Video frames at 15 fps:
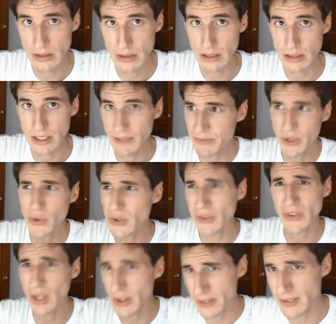It
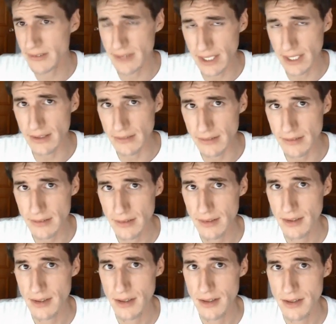confuses all these things.
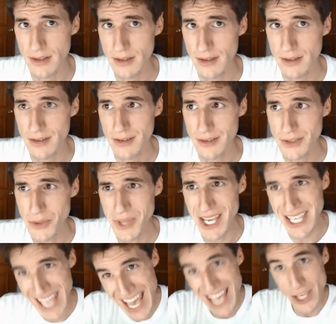So
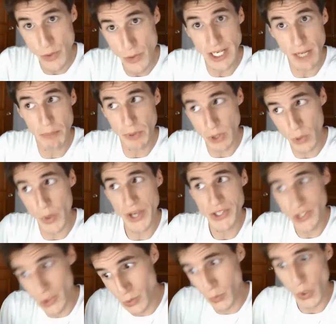that, yeah, you end up with
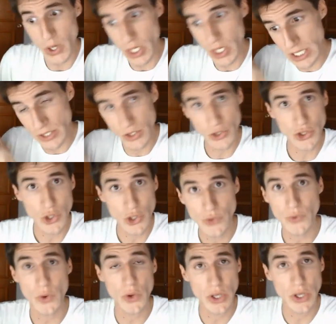equations that work and they're
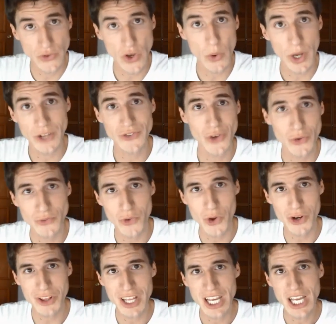useful and so on and so
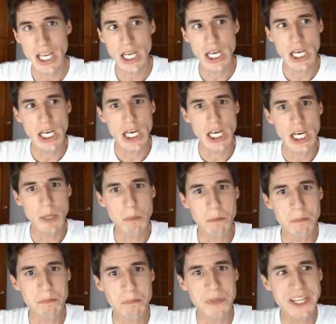forth.
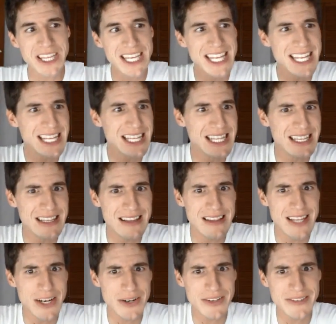But then
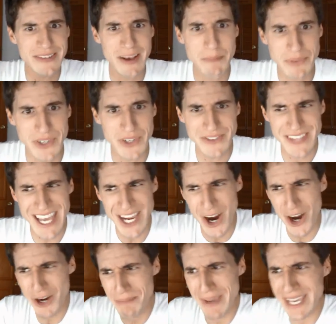their assumptions, they
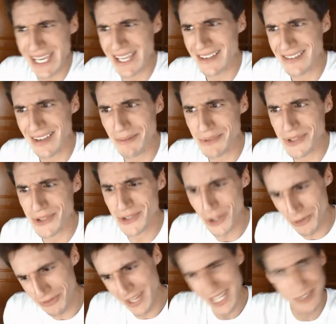are making assumptions.
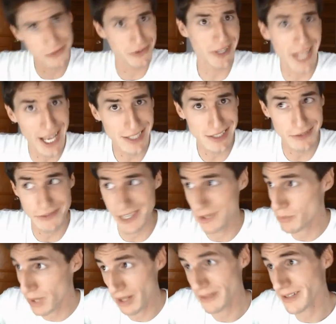So if that's philosophy,
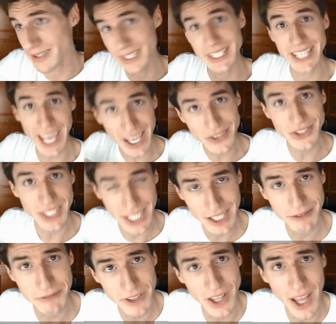well, they're engaging
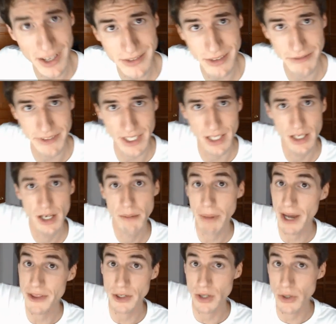in philosophy
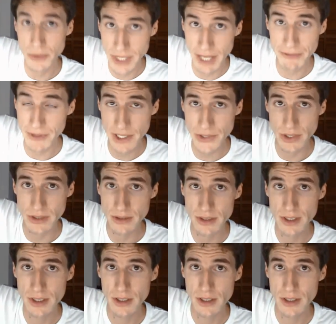by their own definition.